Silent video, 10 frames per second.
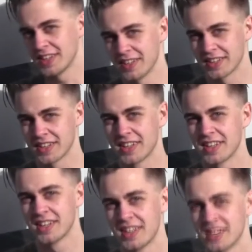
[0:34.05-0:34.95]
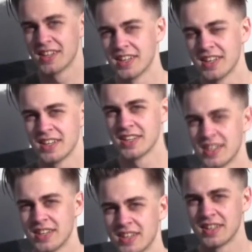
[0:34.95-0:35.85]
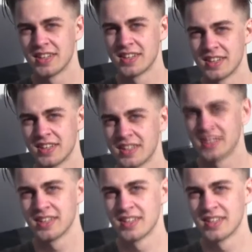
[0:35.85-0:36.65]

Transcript: like. Rumor has it that he's gonna kick your ass. What are you gonna do